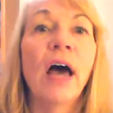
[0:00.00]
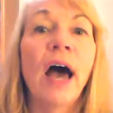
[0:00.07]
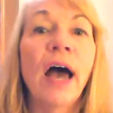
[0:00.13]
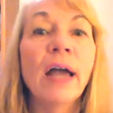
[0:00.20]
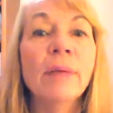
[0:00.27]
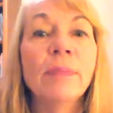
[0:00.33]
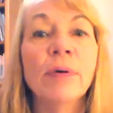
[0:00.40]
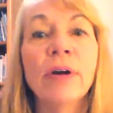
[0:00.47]

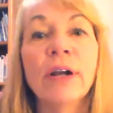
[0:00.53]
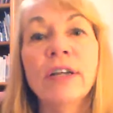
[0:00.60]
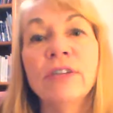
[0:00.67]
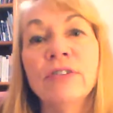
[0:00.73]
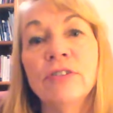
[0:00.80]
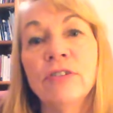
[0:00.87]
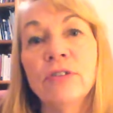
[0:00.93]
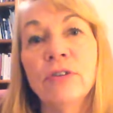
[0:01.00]
I pray
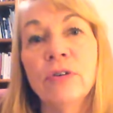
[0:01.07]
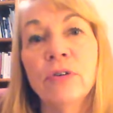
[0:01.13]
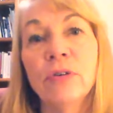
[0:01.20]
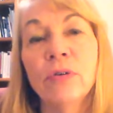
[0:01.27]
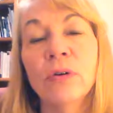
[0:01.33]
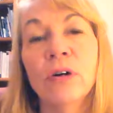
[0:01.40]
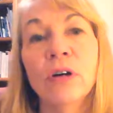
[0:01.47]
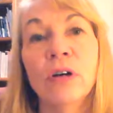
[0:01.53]

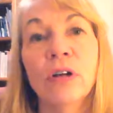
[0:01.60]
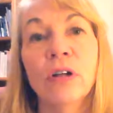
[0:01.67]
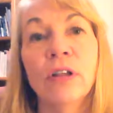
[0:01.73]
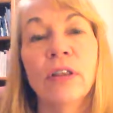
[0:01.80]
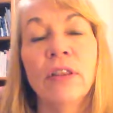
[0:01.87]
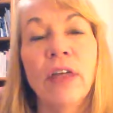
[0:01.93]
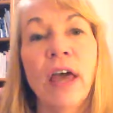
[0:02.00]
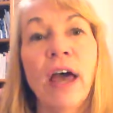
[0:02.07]
too
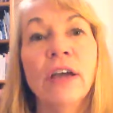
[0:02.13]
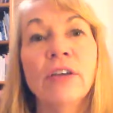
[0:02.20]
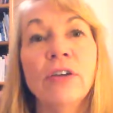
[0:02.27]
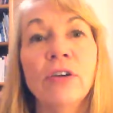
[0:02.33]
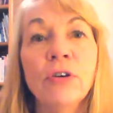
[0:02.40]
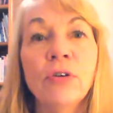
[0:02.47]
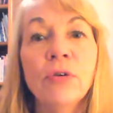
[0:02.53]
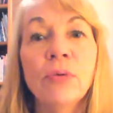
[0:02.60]
that
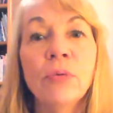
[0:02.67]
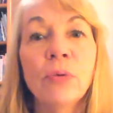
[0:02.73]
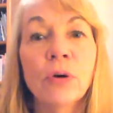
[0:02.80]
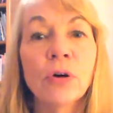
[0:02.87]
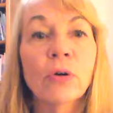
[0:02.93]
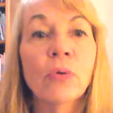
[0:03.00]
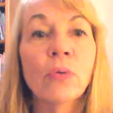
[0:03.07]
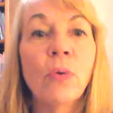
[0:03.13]
you
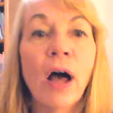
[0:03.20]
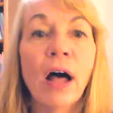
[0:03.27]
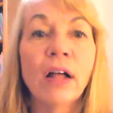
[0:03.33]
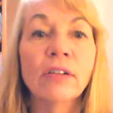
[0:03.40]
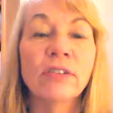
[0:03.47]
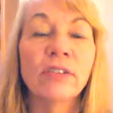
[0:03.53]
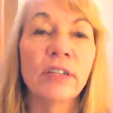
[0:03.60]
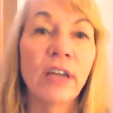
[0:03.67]
work
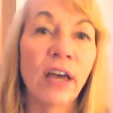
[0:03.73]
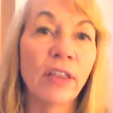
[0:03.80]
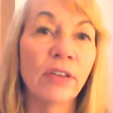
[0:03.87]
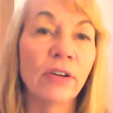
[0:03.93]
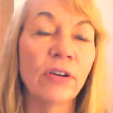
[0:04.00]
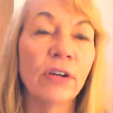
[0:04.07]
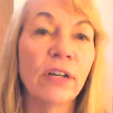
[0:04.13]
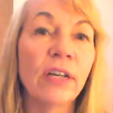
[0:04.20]
well
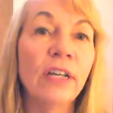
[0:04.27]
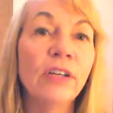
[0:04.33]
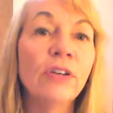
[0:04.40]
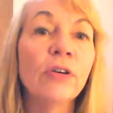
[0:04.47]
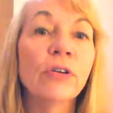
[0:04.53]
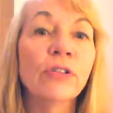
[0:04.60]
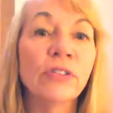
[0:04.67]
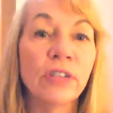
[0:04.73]
together in
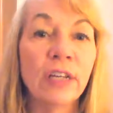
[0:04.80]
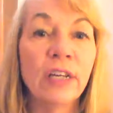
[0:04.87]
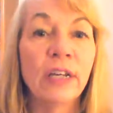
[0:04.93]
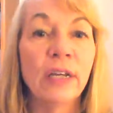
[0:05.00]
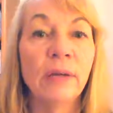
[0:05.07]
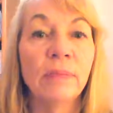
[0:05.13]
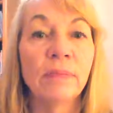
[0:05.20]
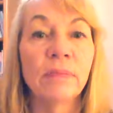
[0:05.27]
your
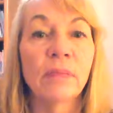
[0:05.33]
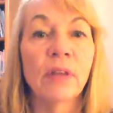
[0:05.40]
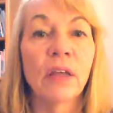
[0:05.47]
team